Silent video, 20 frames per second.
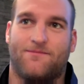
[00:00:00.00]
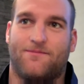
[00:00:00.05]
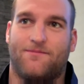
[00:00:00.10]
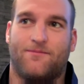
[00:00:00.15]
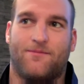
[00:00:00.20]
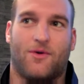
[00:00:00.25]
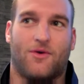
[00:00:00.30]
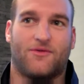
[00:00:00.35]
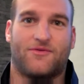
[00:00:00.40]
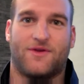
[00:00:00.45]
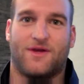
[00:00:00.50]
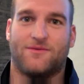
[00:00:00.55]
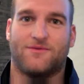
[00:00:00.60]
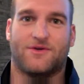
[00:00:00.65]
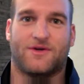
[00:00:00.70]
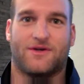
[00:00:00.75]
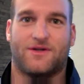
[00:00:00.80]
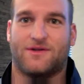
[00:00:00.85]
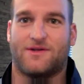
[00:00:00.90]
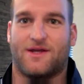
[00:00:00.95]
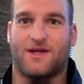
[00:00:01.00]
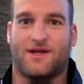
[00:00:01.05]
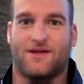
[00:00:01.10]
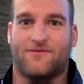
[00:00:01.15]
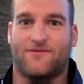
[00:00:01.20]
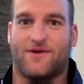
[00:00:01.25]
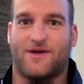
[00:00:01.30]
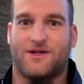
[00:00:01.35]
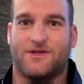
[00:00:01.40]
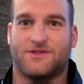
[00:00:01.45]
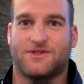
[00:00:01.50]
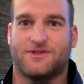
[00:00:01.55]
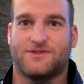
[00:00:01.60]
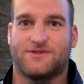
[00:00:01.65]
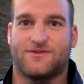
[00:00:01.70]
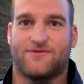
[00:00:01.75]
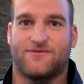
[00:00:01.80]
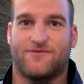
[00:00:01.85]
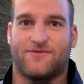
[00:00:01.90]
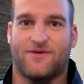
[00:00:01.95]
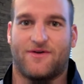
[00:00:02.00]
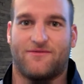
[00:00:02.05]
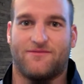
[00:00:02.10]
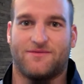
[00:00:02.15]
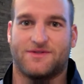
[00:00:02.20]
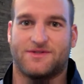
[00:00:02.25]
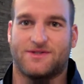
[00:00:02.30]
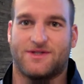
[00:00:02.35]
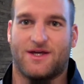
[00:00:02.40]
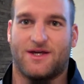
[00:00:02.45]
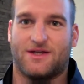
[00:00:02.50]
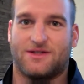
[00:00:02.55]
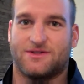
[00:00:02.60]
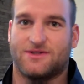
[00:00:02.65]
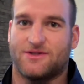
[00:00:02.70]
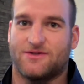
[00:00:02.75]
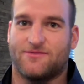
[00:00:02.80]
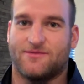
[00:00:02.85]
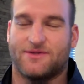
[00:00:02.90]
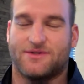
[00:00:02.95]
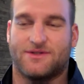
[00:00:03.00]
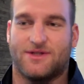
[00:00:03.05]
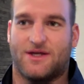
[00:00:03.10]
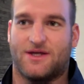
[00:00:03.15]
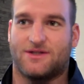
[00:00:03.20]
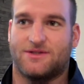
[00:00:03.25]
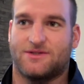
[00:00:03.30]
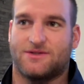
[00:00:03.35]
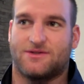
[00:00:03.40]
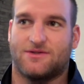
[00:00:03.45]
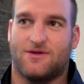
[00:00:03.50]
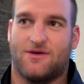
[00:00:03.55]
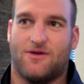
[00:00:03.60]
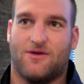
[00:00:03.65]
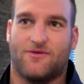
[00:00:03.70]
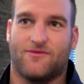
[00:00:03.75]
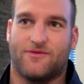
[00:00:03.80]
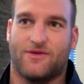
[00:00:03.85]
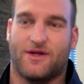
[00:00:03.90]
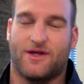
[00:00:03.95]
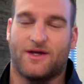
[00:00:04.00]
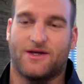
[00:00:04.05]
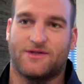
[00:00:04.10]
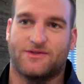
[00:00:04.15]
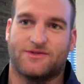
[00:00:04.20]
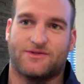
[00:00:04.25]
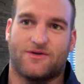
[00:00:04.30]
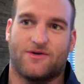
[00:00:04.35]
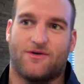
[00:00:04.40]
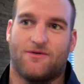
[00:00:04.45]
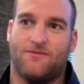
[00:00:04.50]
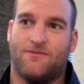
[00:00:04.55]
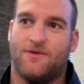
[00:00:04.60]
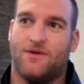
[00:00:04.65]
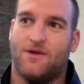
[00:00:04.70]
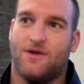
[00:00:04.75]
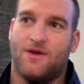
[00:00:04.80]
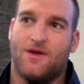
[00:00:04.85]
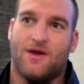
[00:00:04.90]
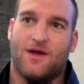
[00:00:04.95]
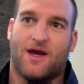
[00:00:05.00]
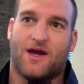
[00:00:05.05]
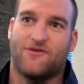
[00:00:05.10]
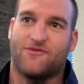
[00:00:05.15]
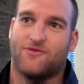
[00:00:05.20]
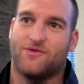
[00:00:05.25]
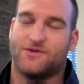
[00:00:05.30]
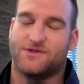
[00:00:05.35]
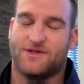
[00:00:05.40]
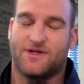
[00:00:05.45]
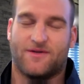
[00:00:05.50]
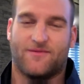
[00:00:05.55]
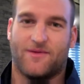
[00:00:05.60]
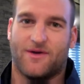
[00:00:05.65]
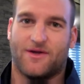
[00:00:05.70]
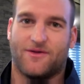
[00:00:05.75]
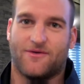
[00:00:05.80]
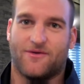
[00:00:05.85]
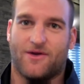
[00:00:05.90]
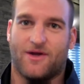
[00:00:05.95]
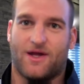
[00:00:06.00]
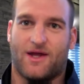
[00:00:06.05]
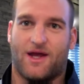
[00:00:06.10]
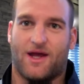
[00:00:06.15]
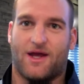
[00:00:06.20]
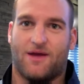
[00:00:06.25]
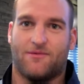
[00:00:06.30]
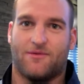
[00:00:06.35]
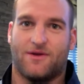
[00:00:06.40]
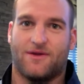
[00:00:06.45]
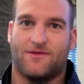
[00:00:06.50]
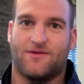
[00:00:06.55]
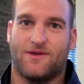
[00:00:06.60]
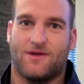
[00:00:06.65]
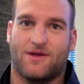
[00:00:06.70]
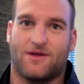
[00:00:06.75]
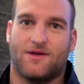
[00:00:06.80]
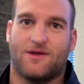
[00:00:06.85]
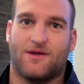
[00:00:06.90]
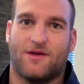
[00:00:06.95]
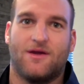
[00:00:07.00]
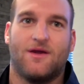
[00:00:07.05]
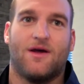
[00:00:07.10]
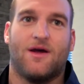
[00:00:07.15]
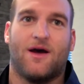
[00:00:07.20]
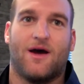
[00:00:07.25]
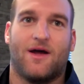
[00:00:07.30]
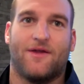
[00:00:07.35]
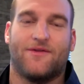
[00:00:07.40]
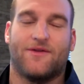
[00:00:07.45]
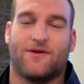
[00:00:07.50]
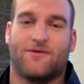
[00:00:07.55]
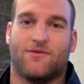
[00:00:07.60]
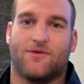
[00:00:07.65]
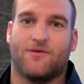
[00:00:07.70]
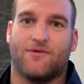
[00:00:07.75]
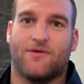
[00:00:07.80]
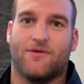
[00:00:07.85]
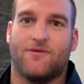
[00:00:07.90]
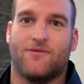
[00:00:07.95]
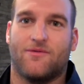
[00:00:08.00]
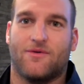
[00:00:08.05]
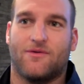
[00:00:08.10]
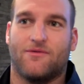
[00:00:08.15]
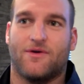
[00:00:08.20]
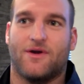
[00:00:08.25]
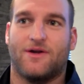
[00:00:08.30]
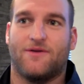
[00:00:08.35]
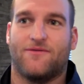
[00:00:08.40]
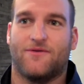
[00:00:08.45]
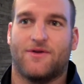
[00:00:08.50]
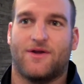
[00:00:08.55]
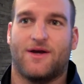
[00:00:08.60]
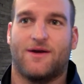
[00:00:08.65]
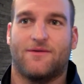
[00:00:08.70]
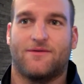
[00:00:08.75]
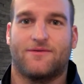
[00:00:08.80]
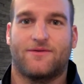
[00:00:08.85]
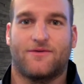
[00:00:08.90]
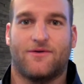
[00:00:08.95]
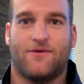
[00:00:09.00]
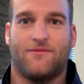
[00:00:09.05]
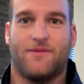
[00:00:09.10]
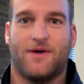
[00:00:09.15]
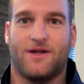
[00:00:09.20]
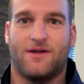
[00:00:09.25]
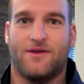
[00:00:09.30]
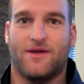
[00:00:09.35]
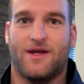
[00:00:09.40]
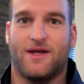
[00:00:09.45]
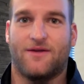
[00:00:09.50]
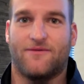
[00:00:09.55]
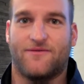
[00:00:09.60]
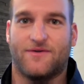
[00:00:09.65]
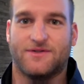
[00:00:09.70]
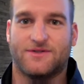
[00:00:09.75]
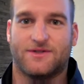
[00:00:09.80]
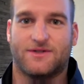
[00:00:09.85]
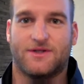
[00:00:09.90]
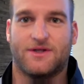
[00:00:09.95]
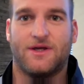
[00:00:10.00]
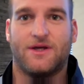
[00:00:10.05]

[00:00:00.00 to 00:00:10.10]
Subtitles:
both teams are going to take advantages of mistakes, little mistakes all over the ice. So everyone's got to be on their A game, and I think we're ready for that. So mentally and physically.